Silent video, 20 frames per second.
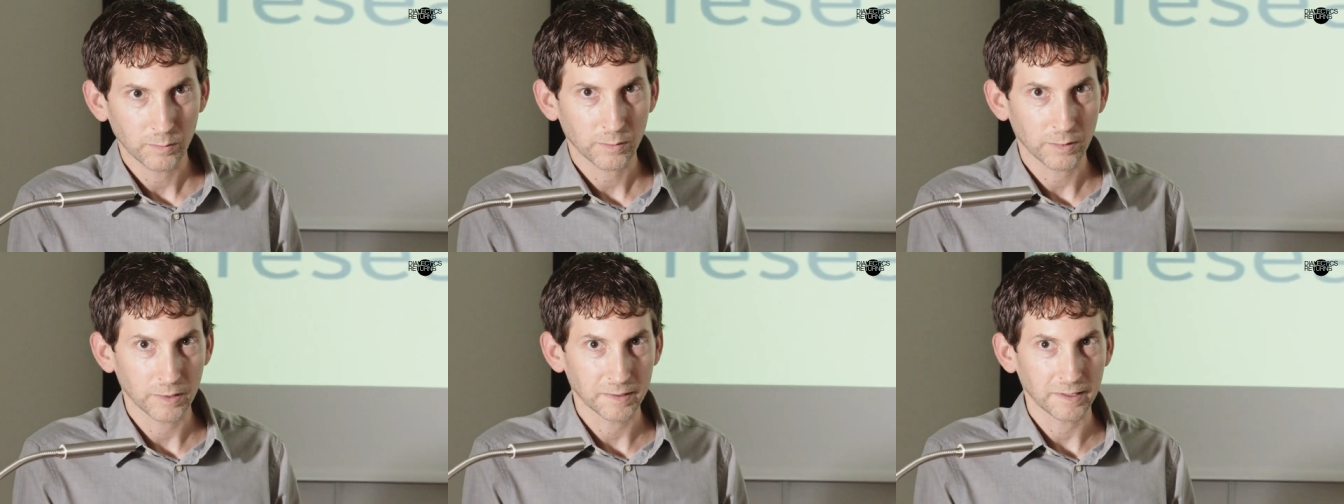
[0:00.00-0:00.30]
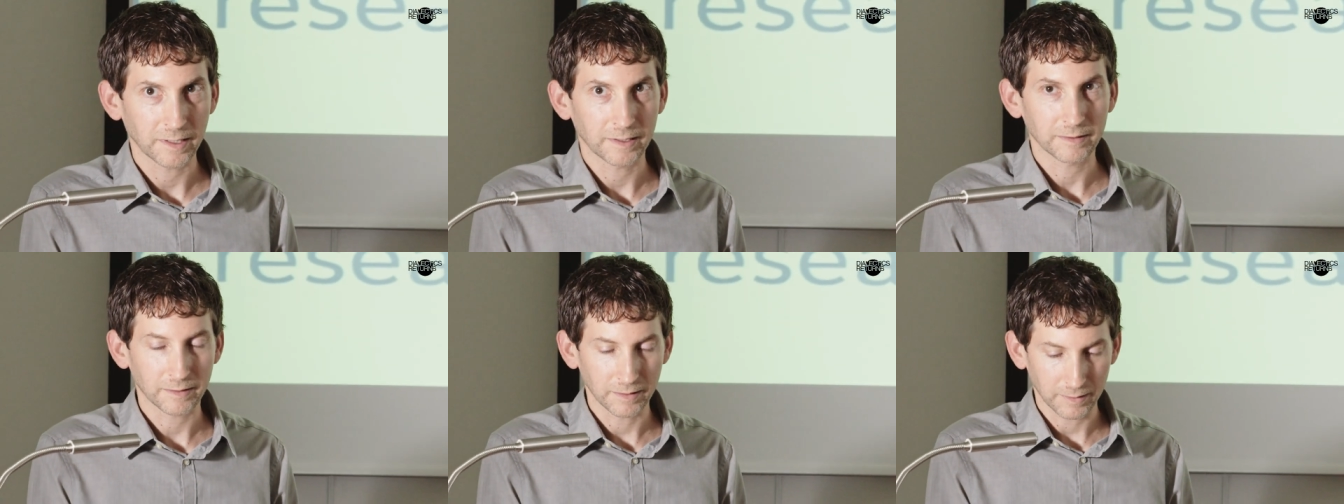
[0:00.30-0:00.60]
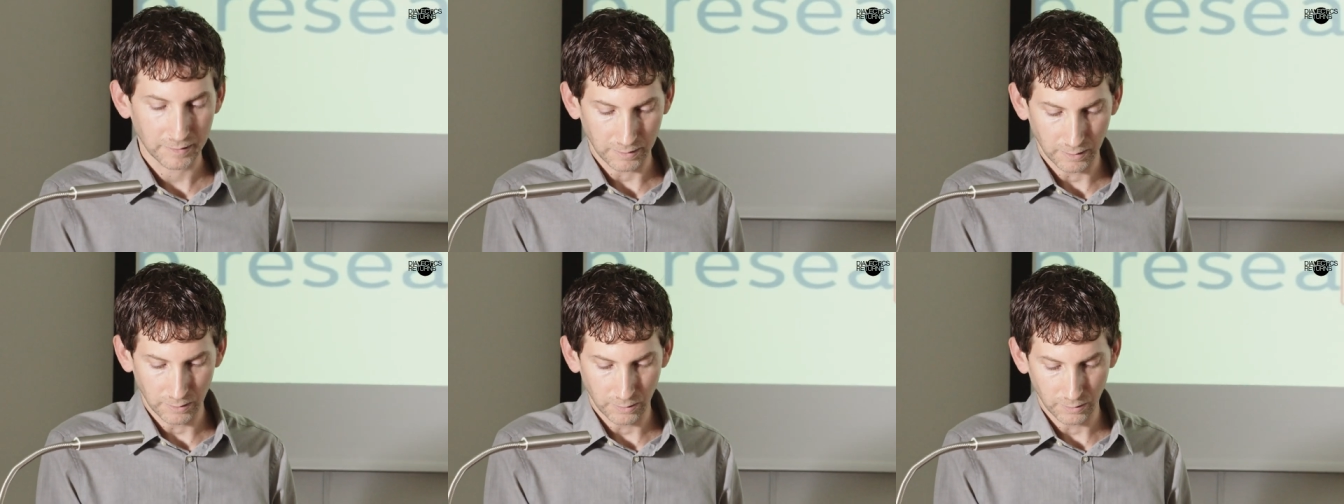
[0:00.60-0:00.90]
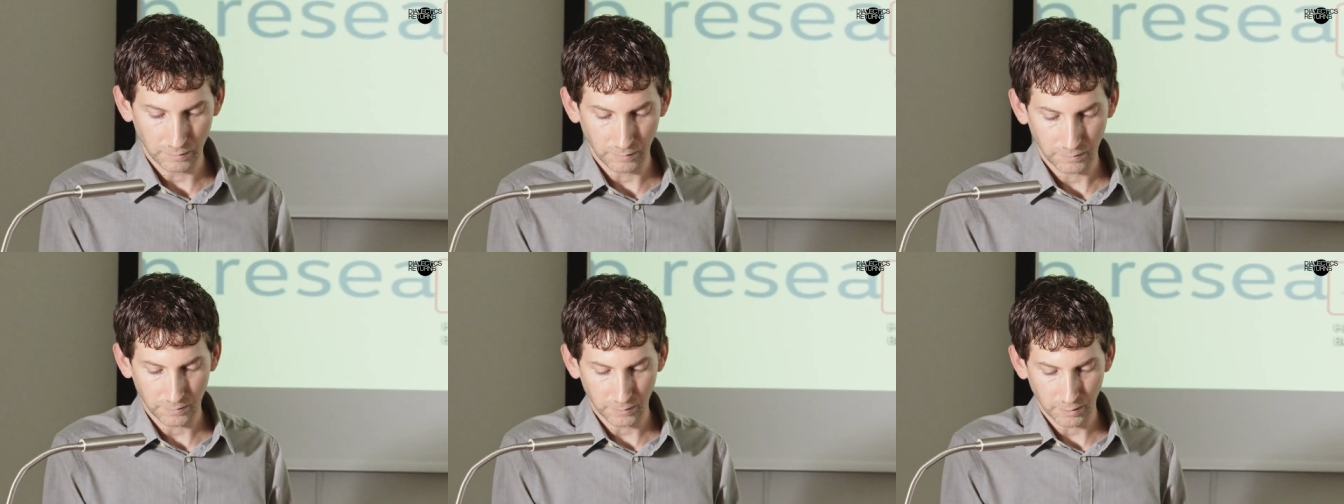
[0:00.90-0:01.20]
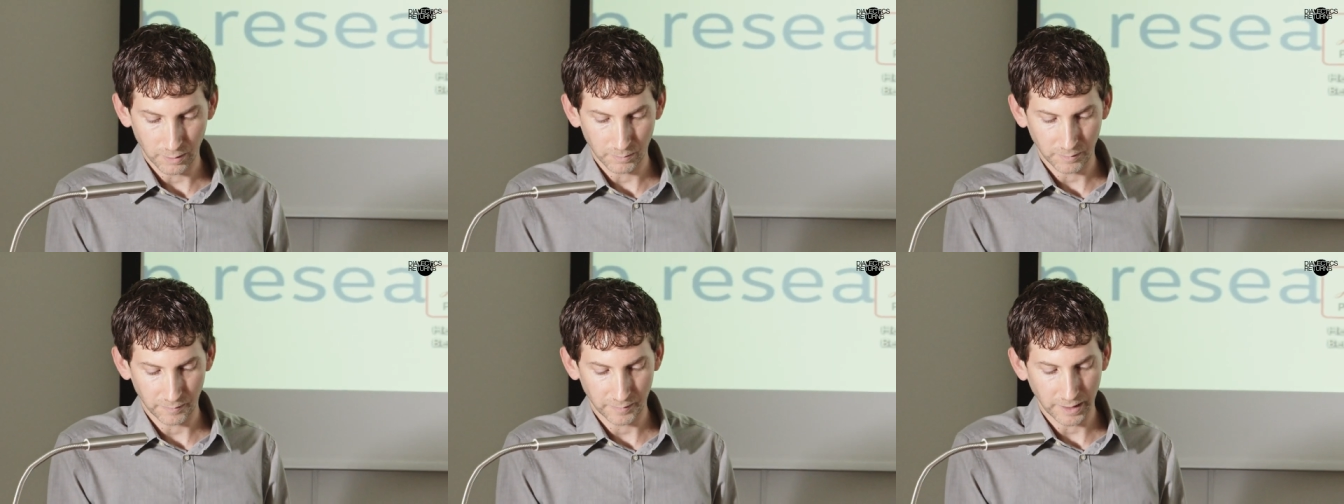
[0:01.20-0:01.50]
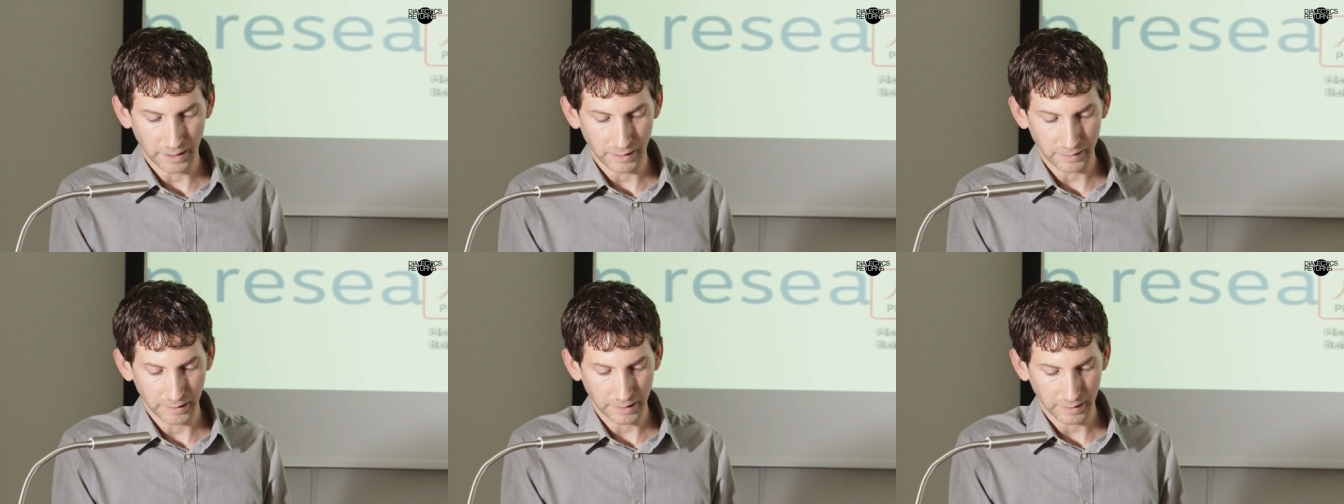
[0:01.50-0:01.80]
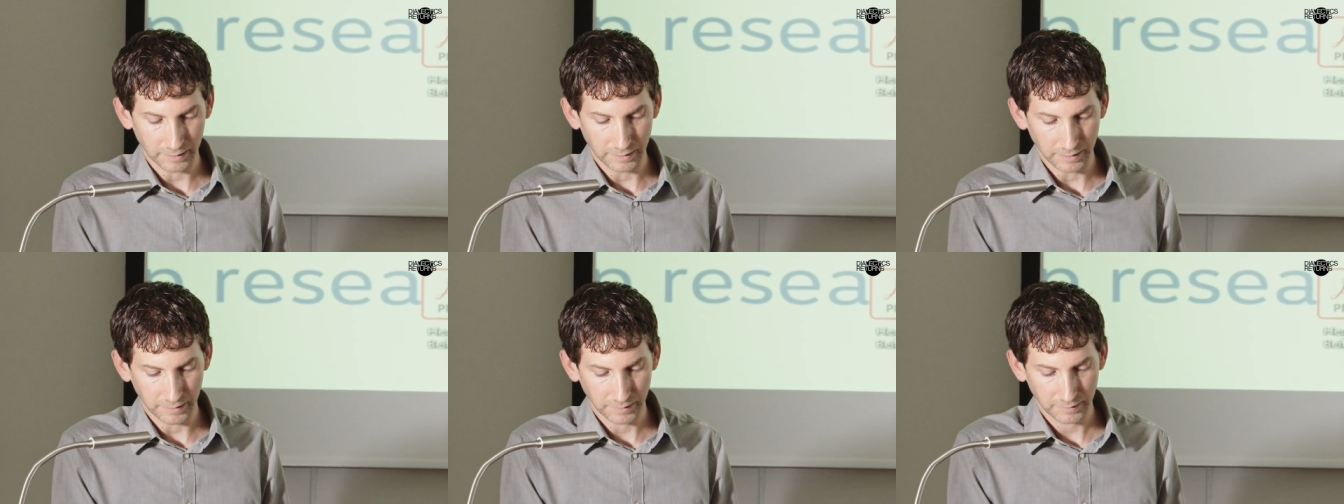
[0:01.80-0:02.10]
presents its own form of
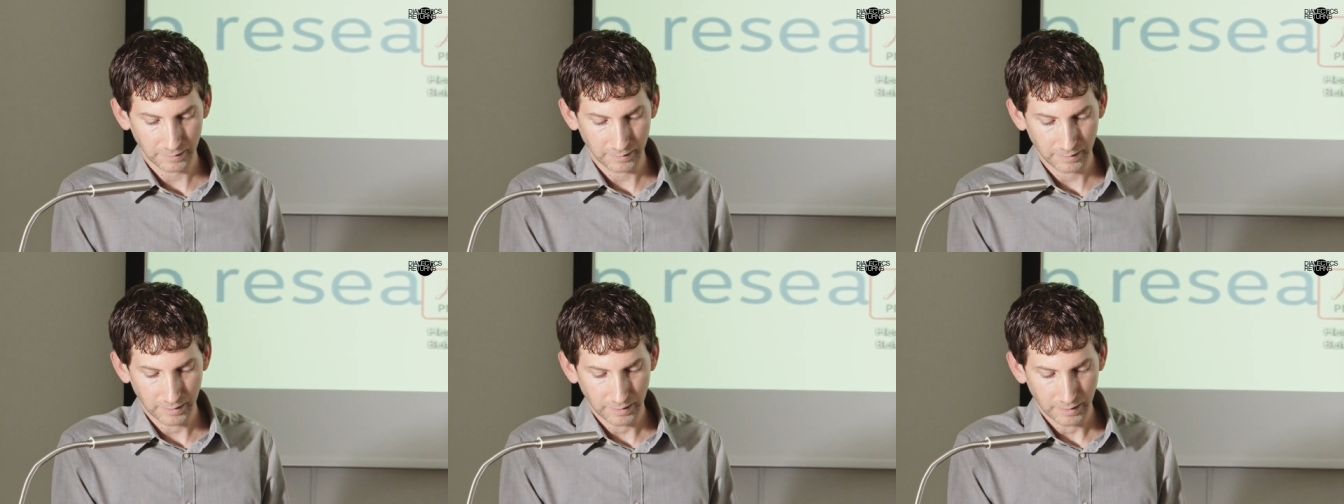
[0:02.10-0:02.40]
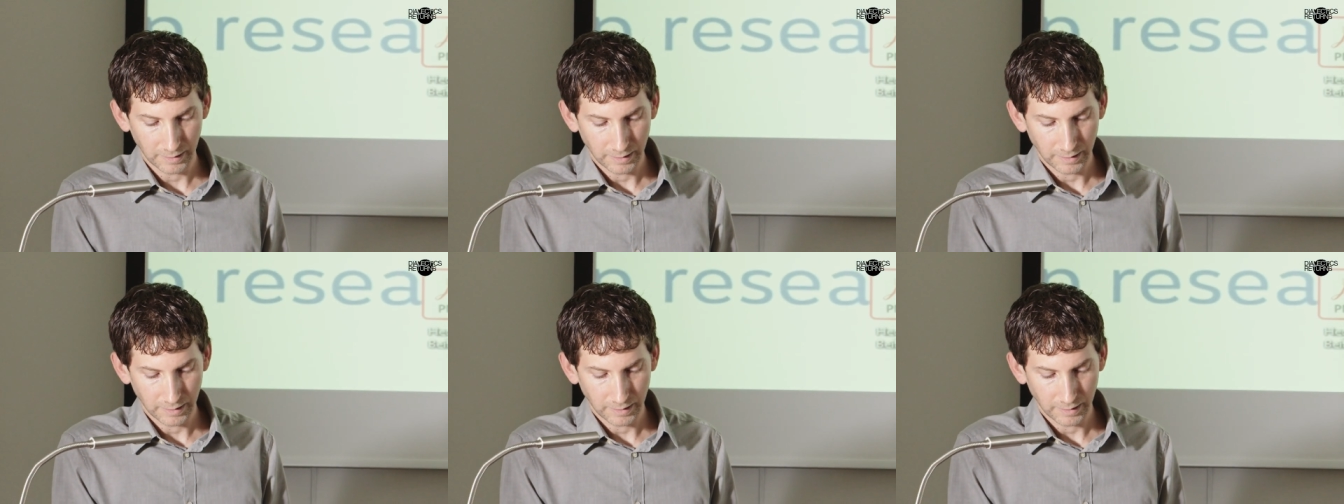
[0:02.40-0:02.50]
dialectics?